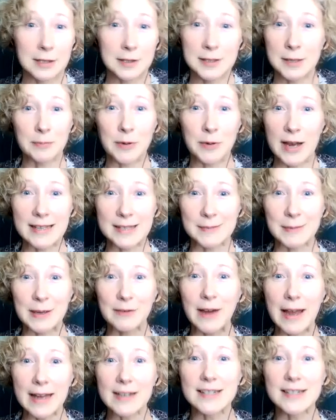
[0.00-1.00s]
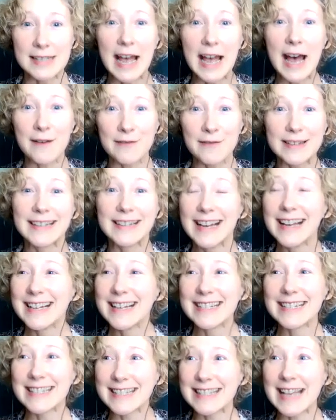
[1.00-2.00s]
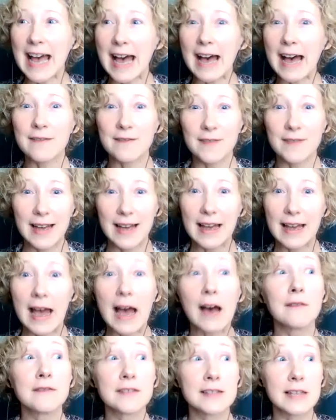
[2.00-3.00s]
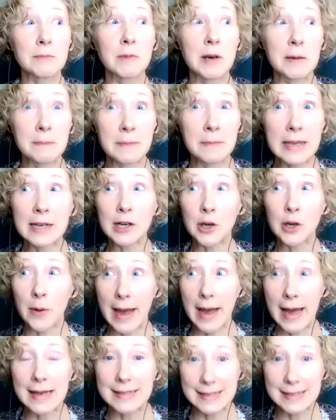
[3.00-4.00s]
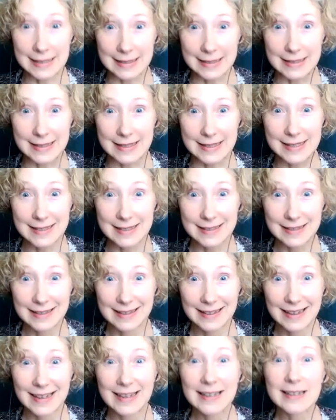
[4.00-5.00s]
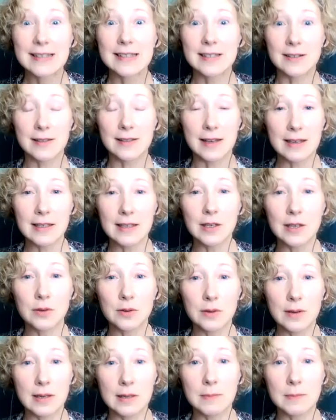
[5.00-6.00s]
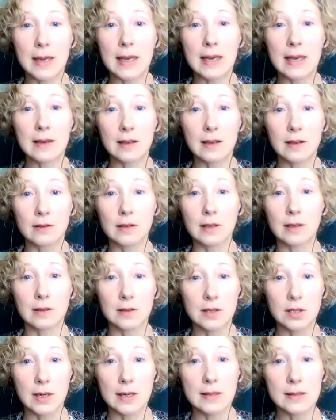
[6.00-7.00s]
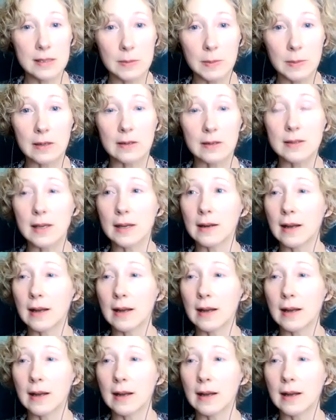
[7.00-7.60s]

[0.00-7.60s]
surprise me, right? Just have a just have have some amino acids so that you can make your neurotransmitters.